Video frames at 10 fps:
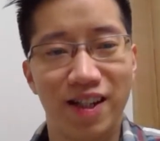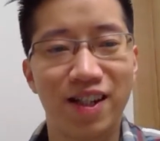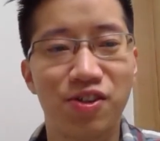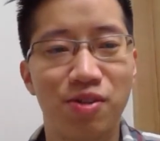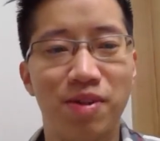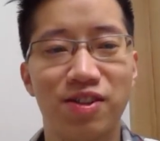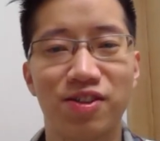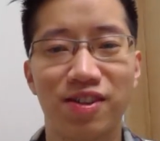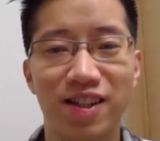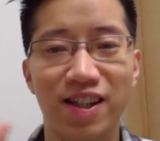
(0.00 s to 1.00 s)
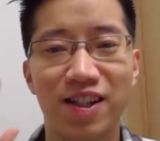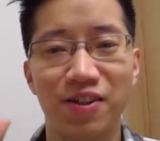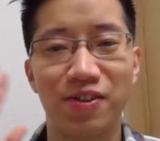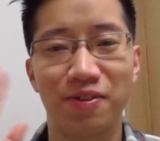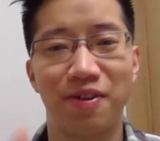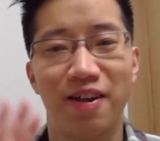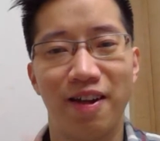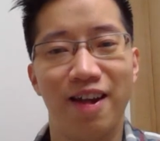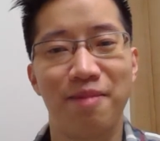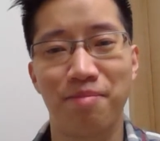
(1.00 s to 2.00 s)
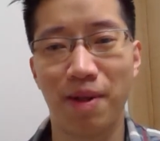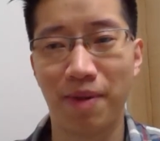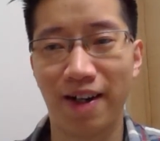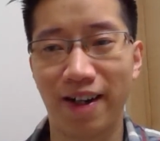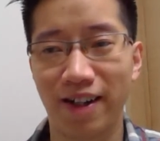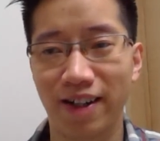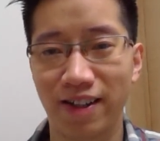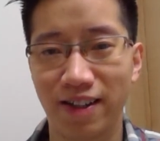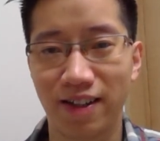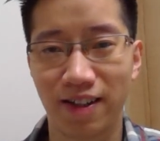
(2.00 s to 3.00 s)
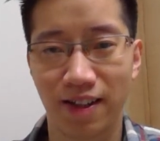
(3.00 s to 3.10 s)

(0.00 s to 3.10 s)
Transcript: Thank you so much. Thank you, and bye bye.